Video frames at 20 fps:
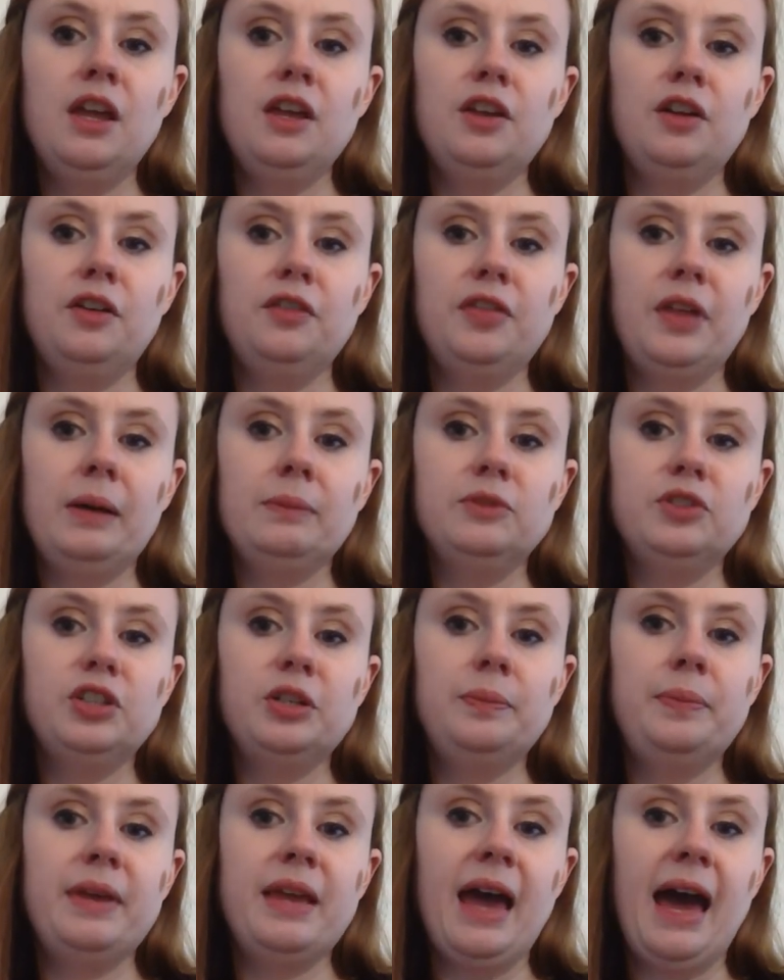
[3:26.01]
Your thumb
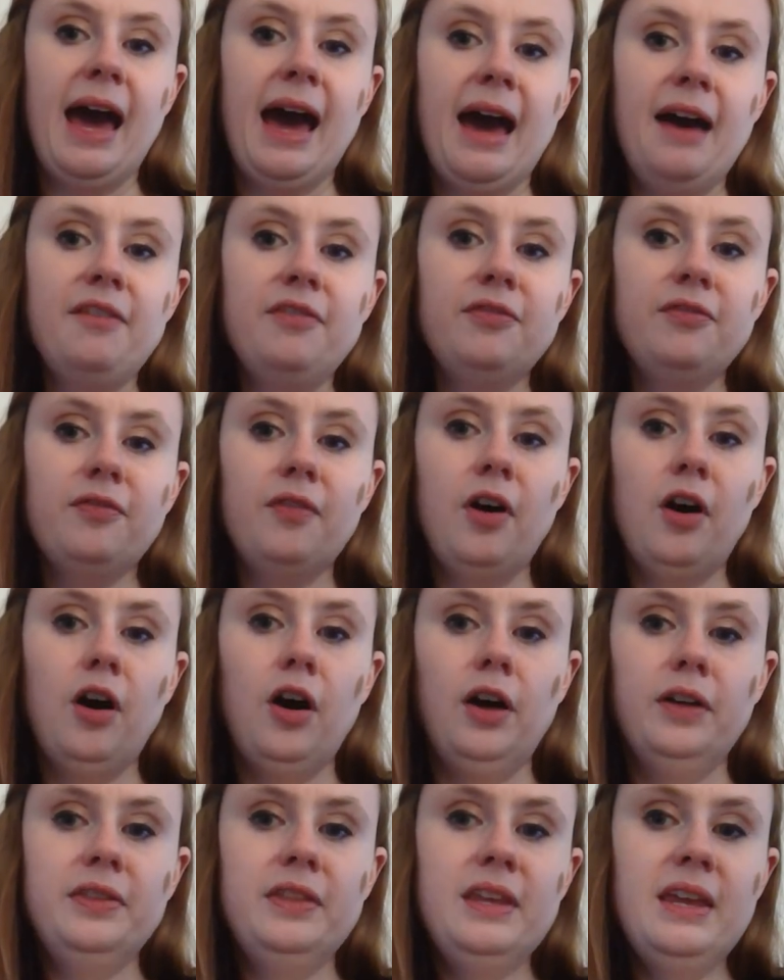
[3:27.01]
should be half
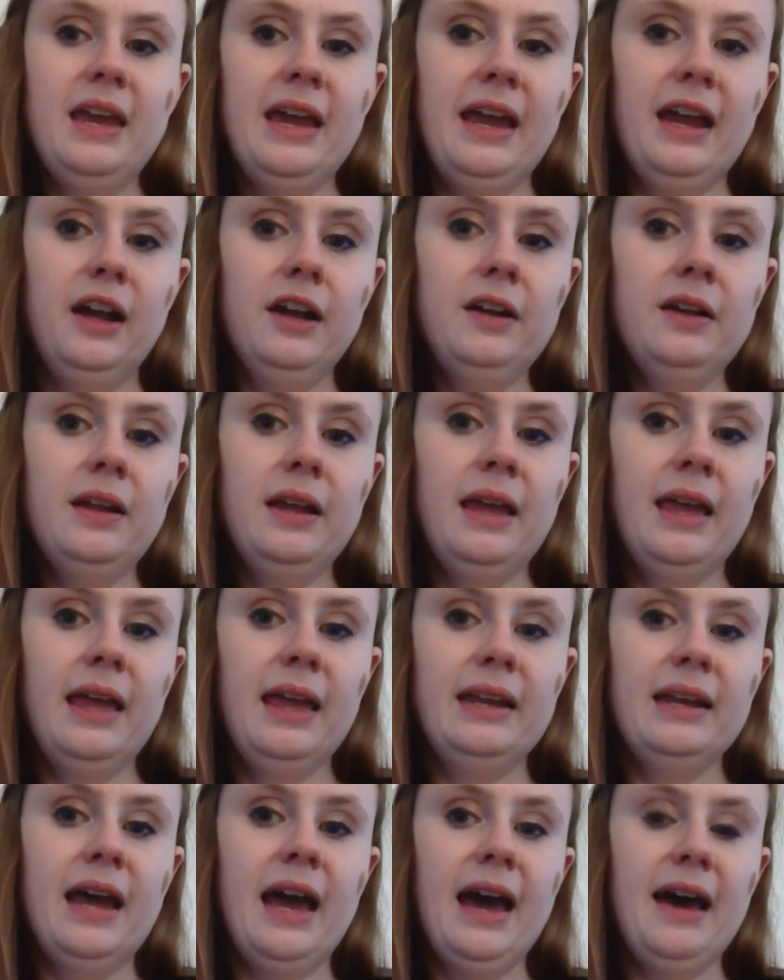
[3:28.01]
on the hair
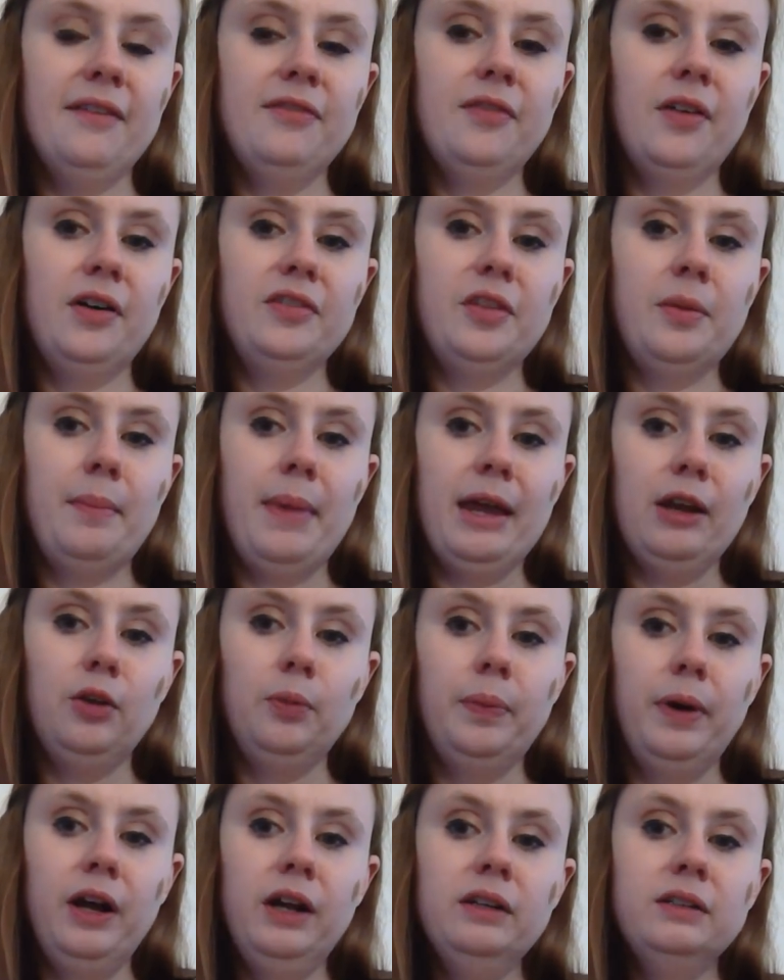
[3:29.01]
in half on the metal
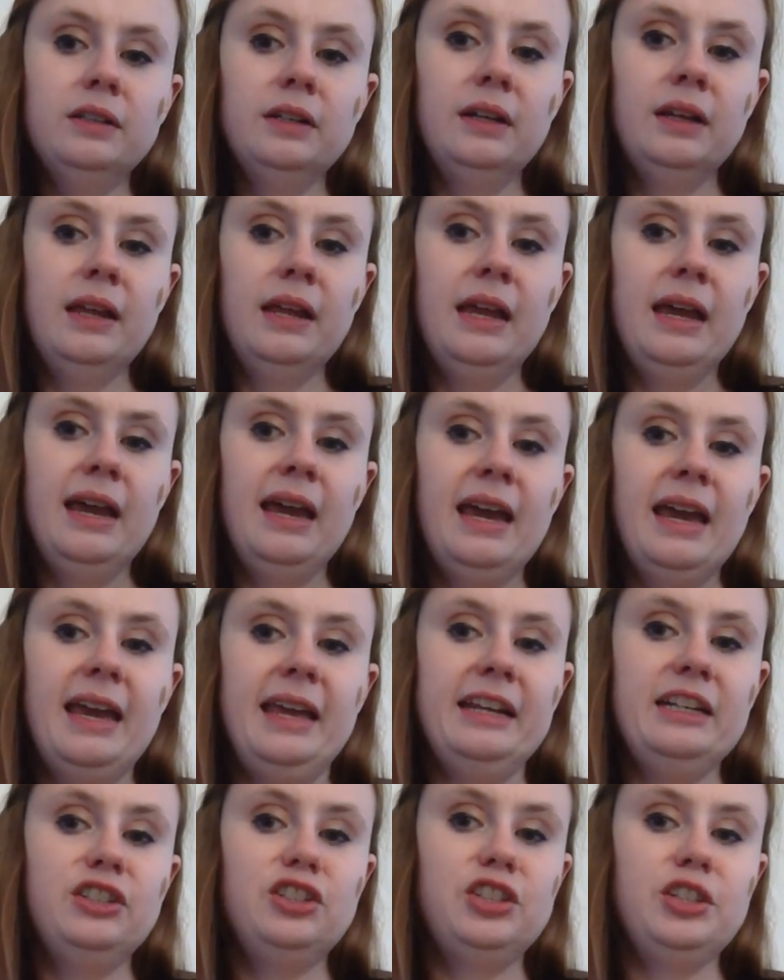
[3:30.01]
part
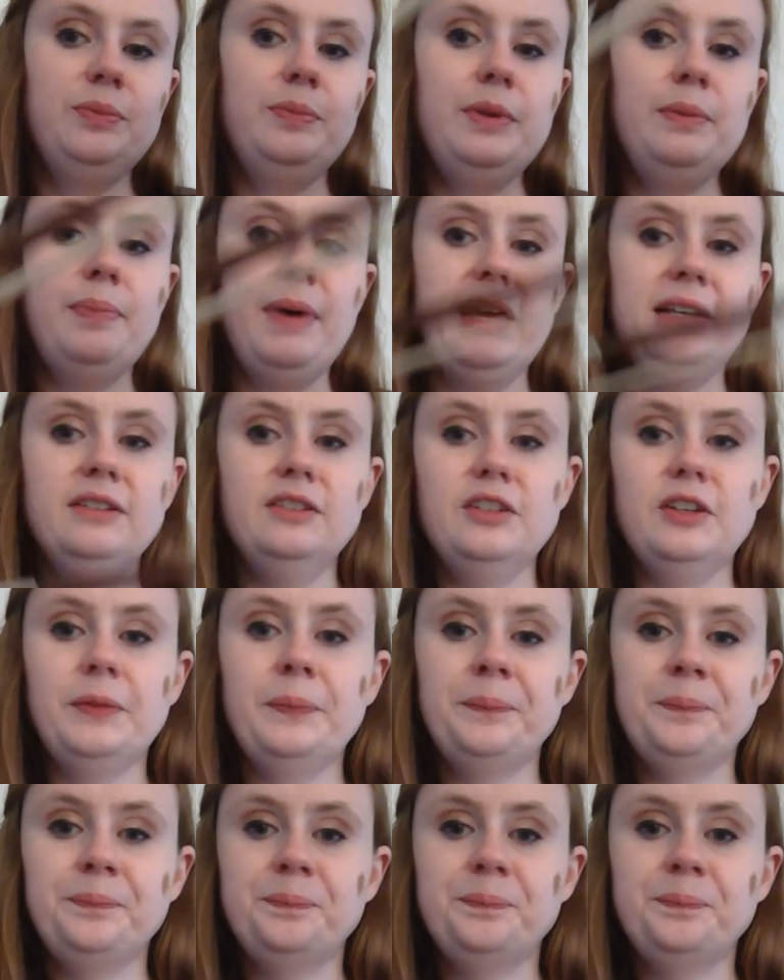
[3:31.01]
and it should be bent.